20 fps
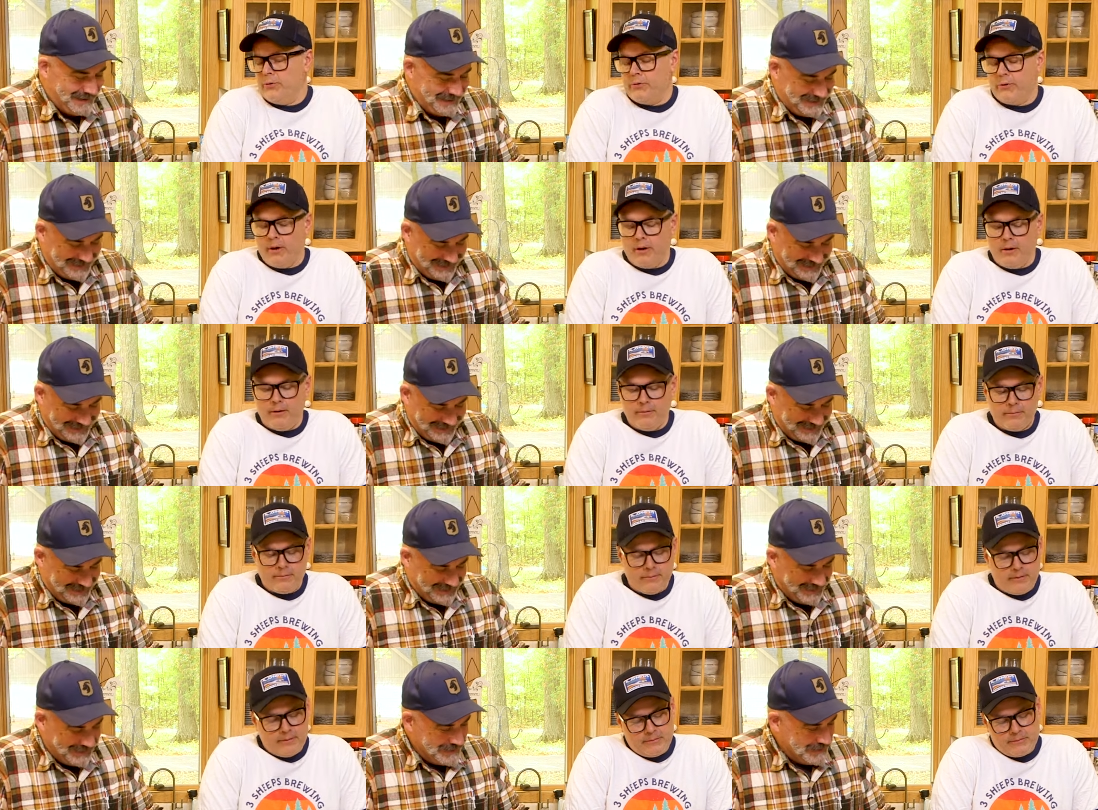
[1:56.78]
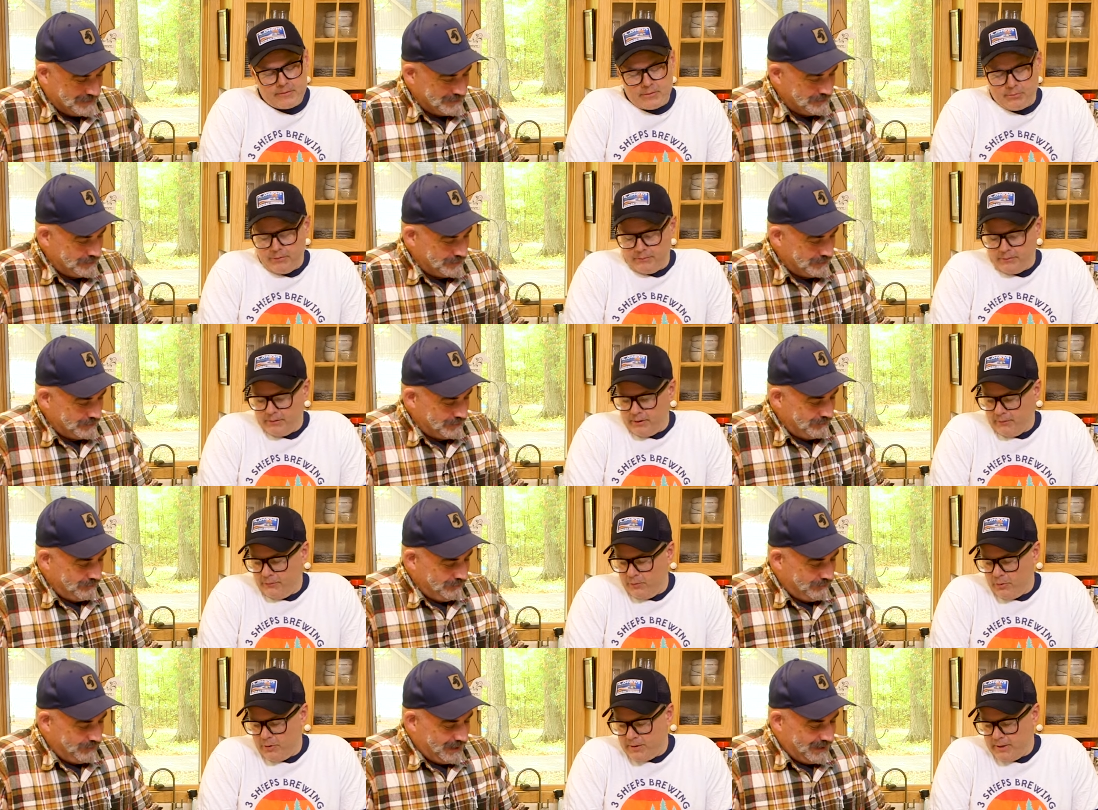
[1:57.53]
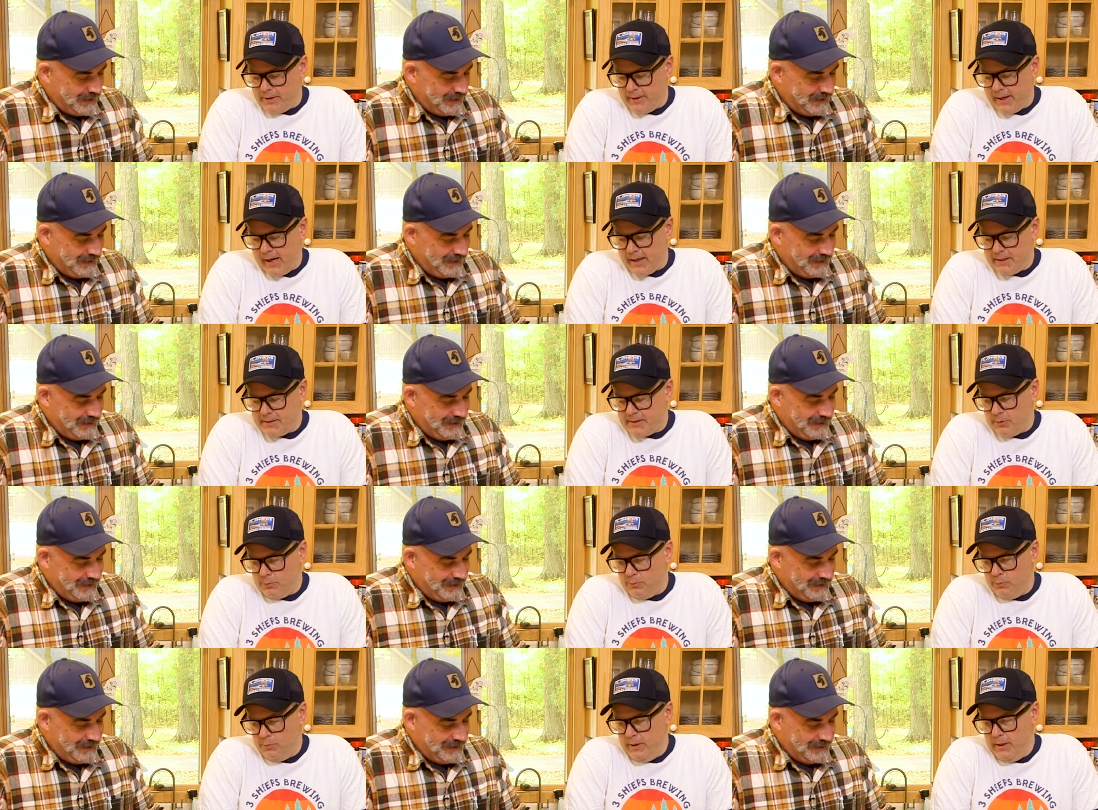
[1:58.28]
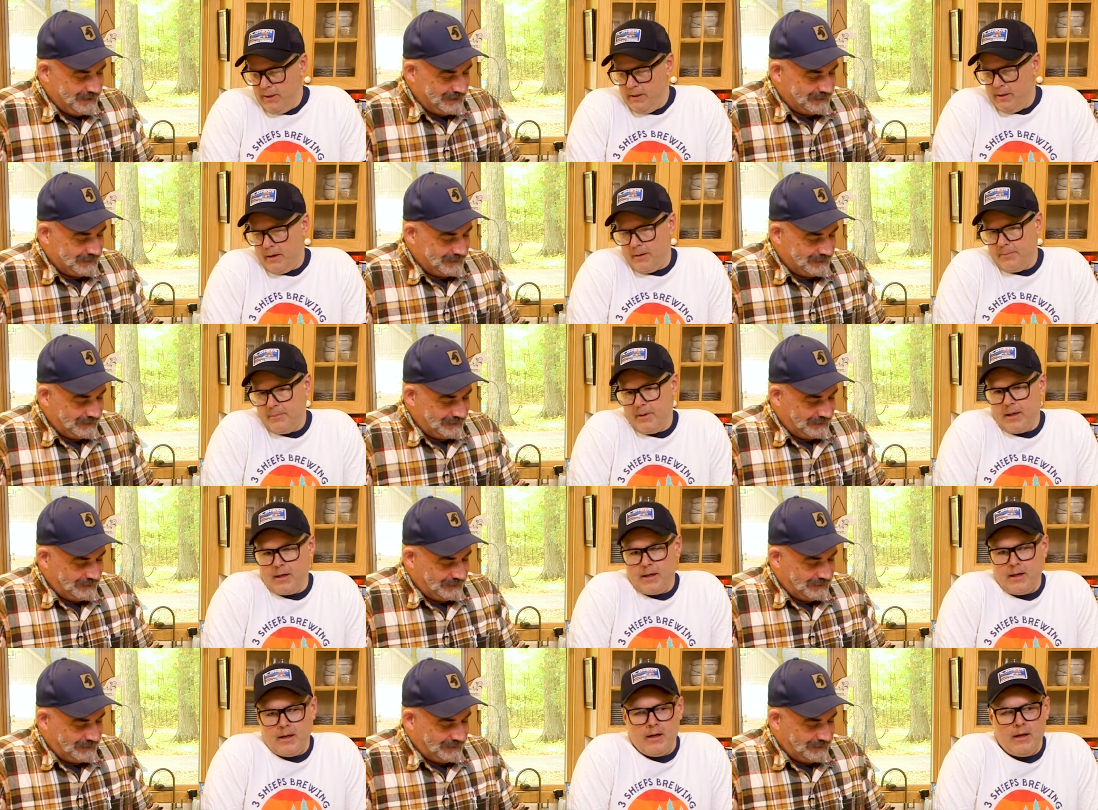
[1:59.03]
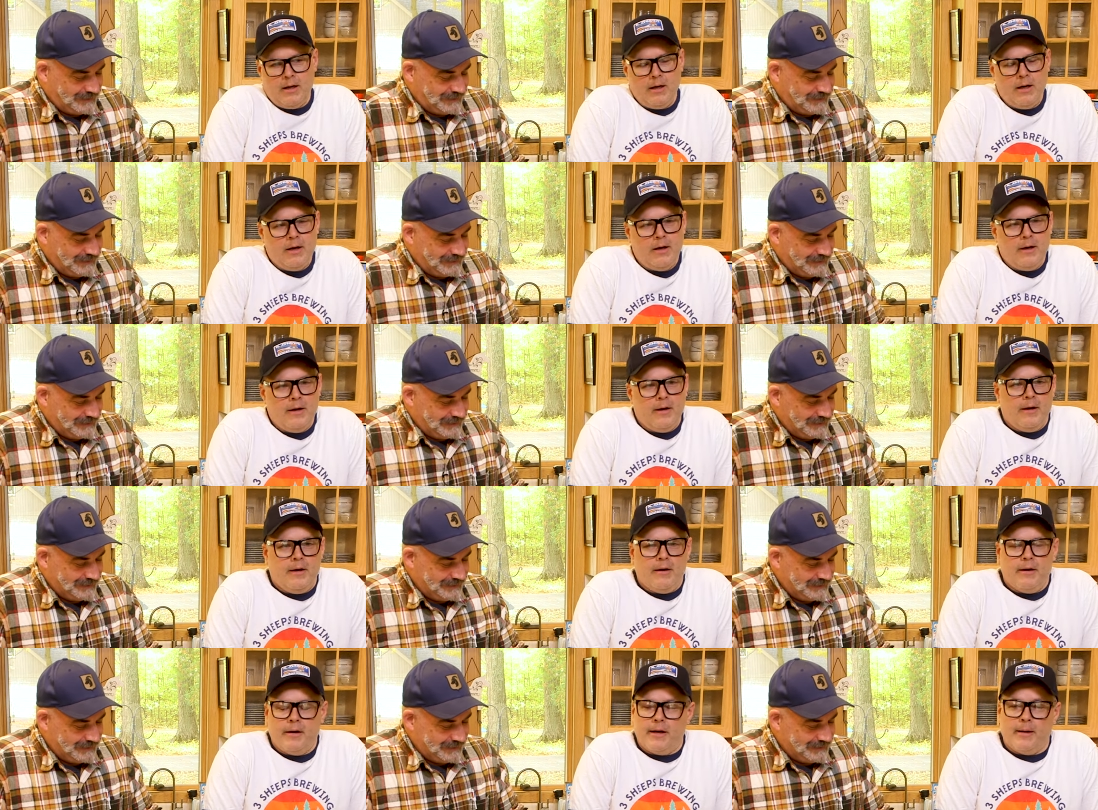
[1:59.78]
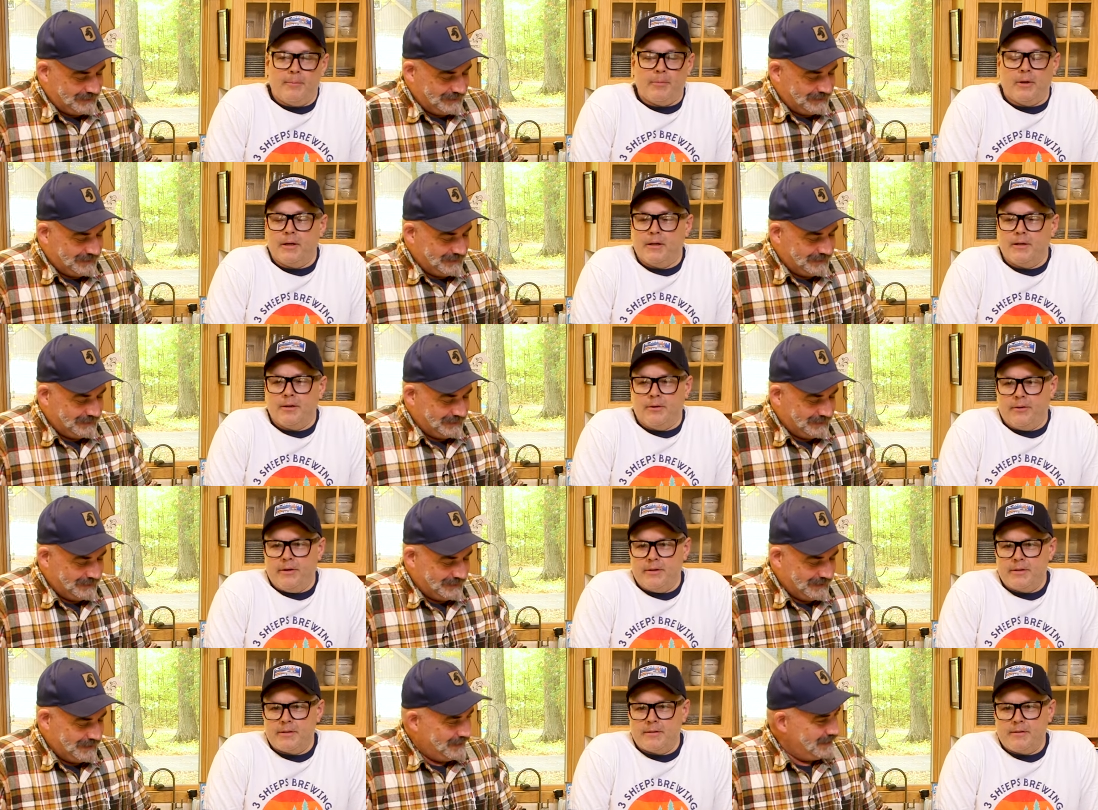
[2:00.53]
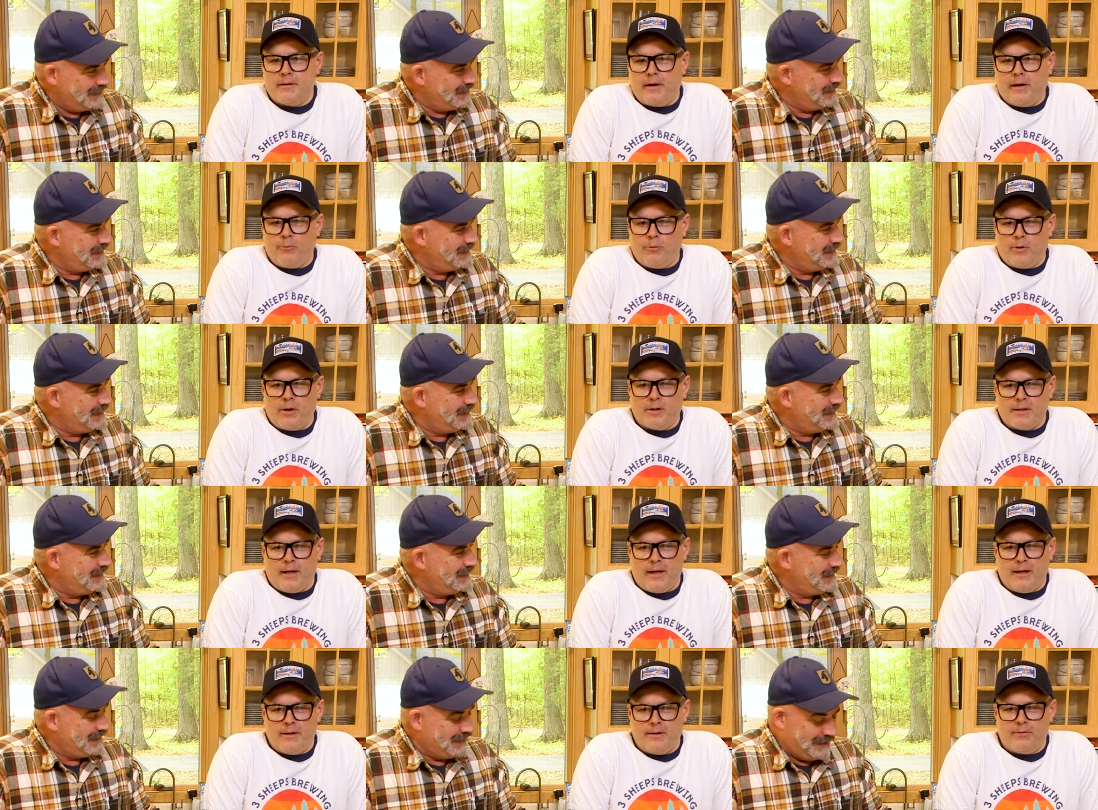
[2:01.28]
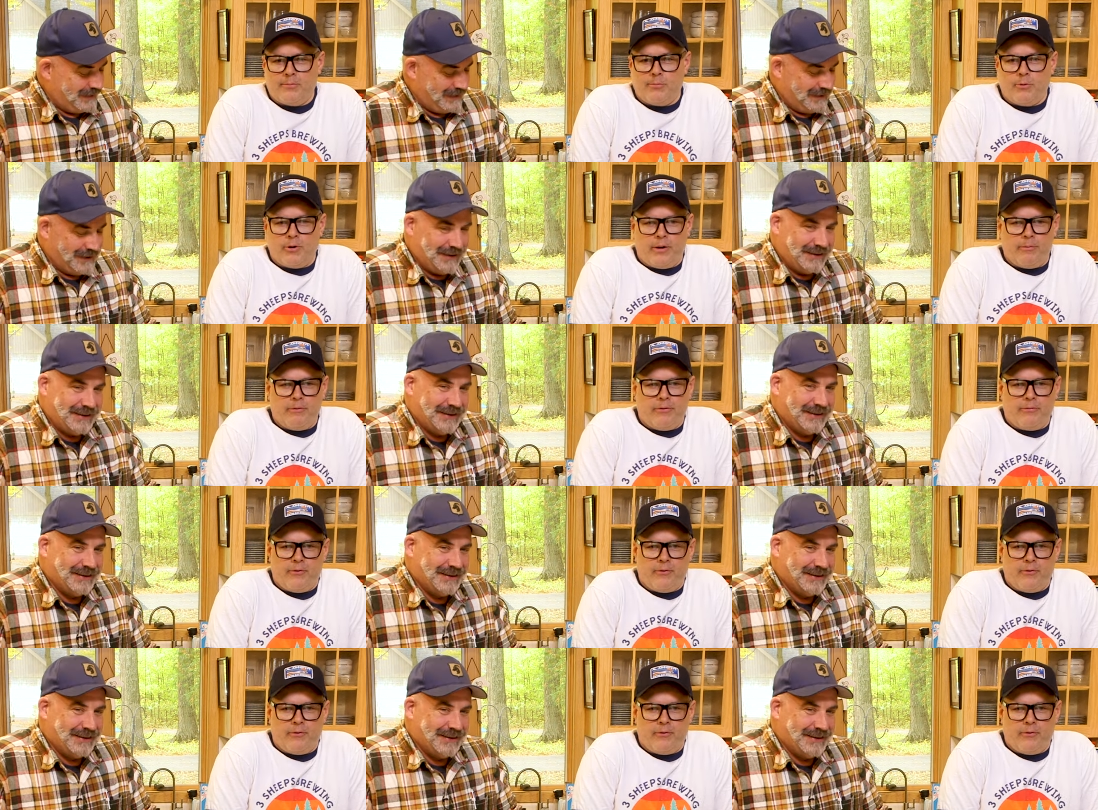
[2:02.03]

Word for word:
Speaker 1: So, so we look forward to that. So we are making and I'm gonna kill this. I worked on it this morning with